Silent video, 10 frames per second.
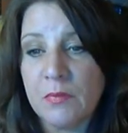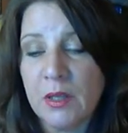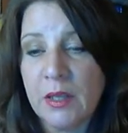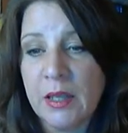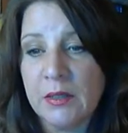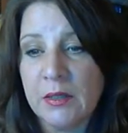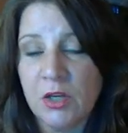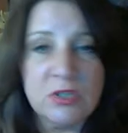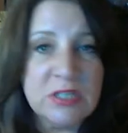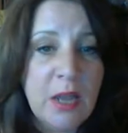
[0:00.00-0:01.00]
and you
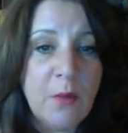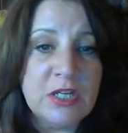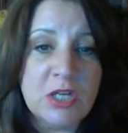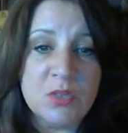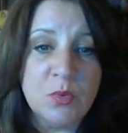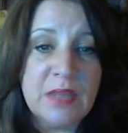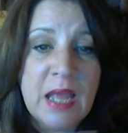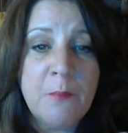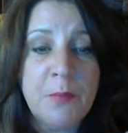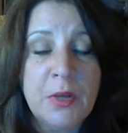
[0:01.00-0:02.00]
know, see how he does with
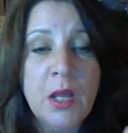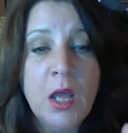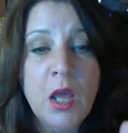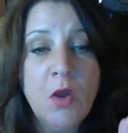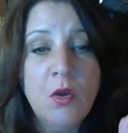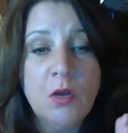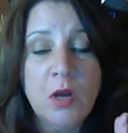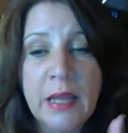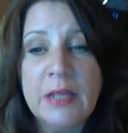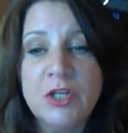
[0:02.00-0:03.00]
that. But
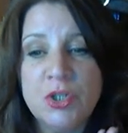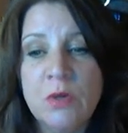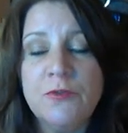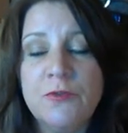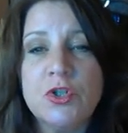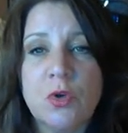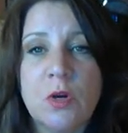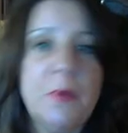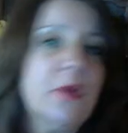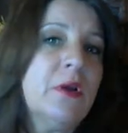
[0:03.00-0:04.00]
again, do it for
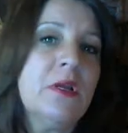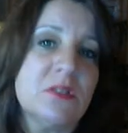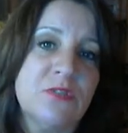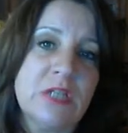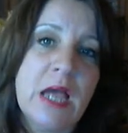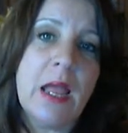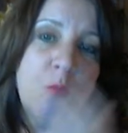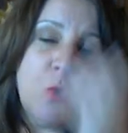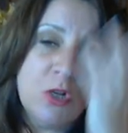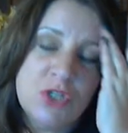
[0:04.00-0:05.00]
short periods of time.
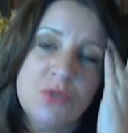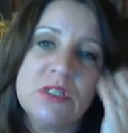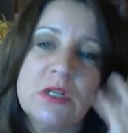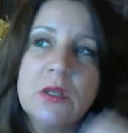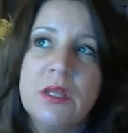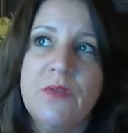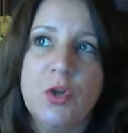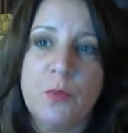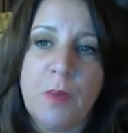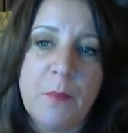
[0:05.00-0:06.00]
Once you start leaving
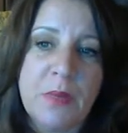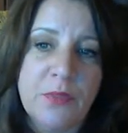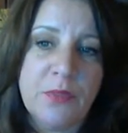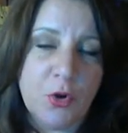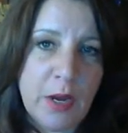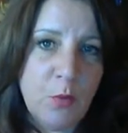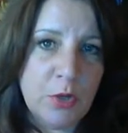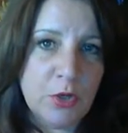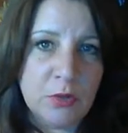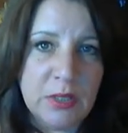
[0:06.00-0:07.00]
your puppy in the crate when
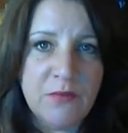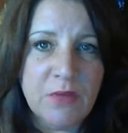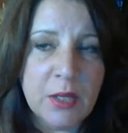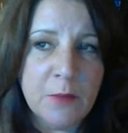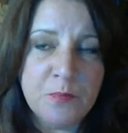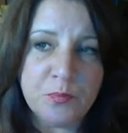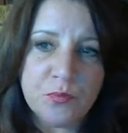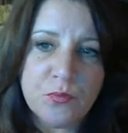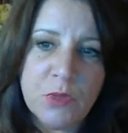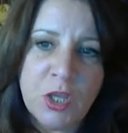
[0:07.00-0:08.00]
you're leaving,
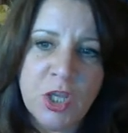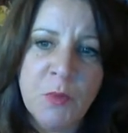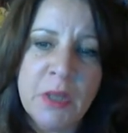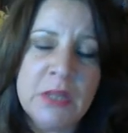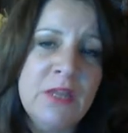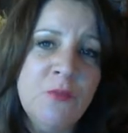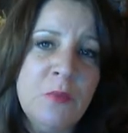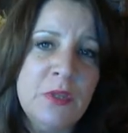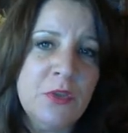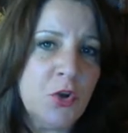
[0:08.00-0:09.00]
you might leave him
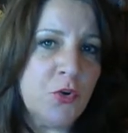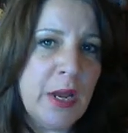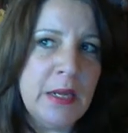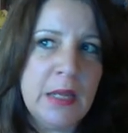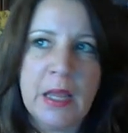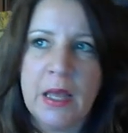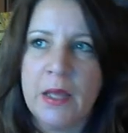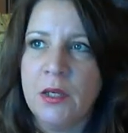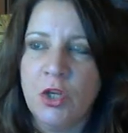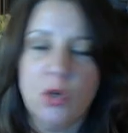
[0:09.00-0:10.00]
in the crate
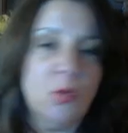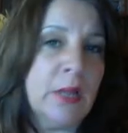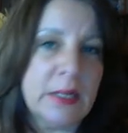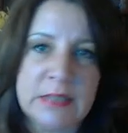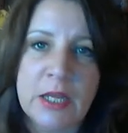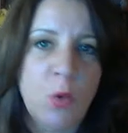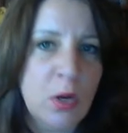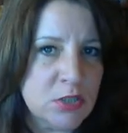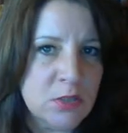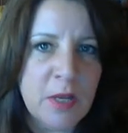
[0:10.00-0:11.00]
and, you, like I say, go
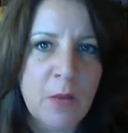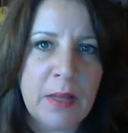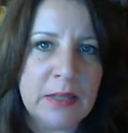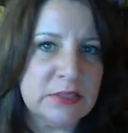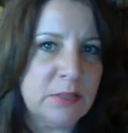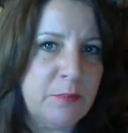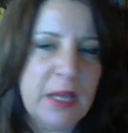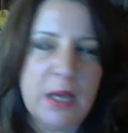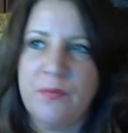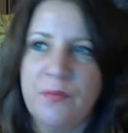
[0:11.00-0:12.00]
out to the mailbox and
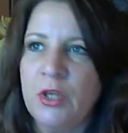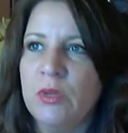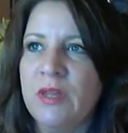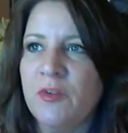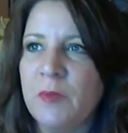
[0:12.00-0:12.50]
back. And then you leave him